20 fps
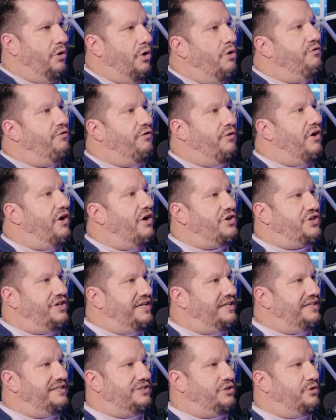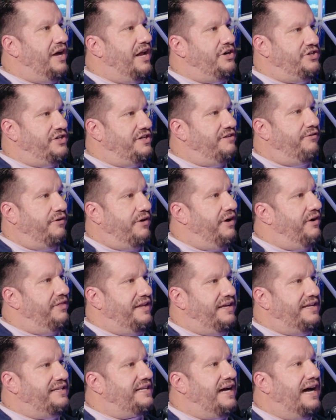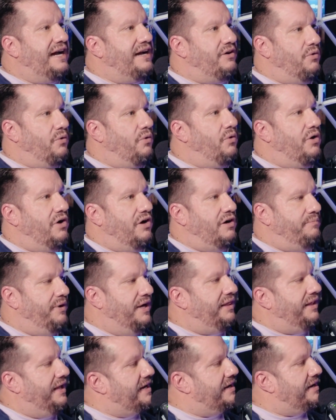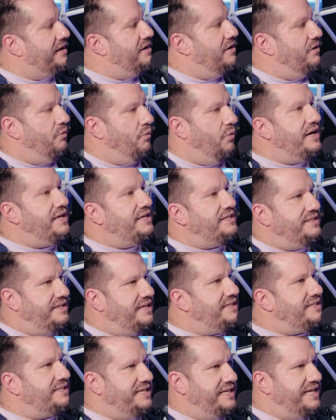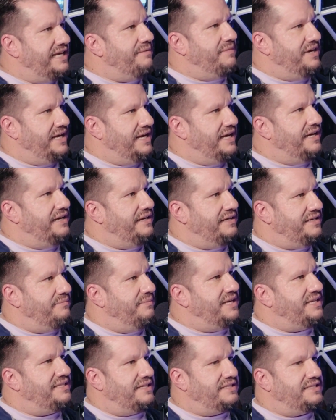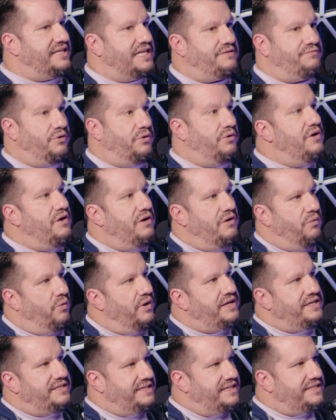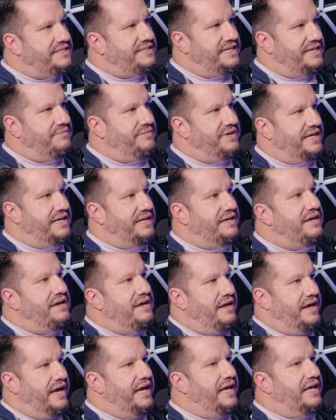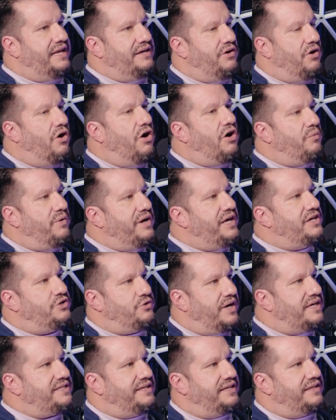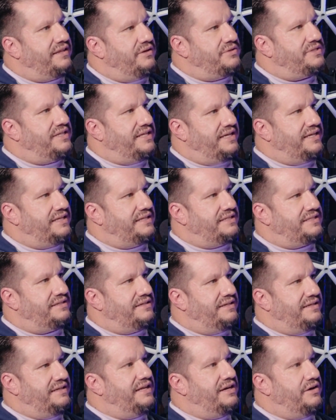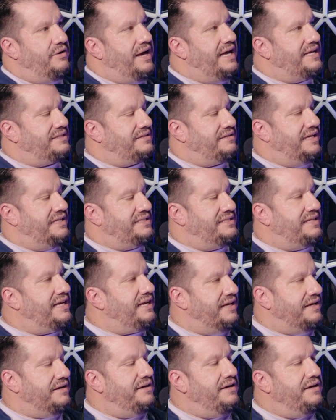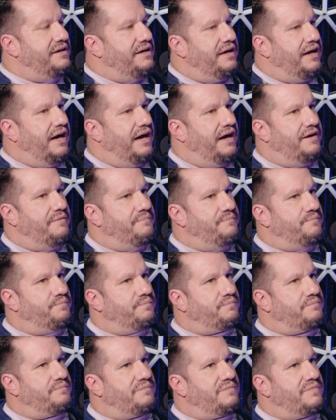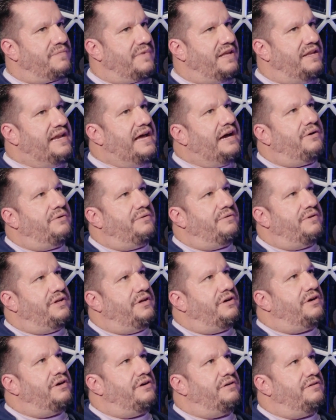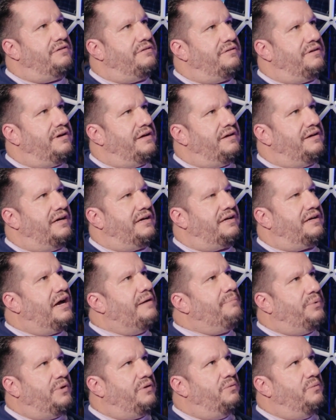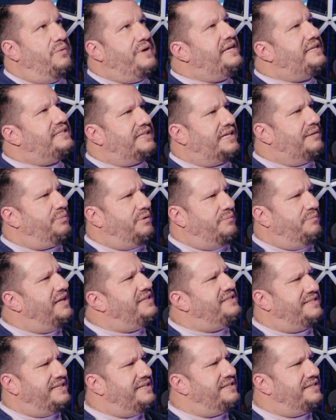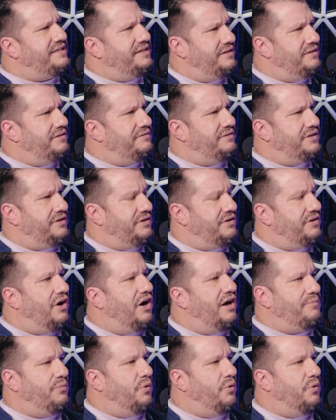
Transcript: overarching strategy for the entire org, but like, what does this team need to be successful? What does this team need? And are we addressing those things, as needed? Now you're a couple months into your onboarding,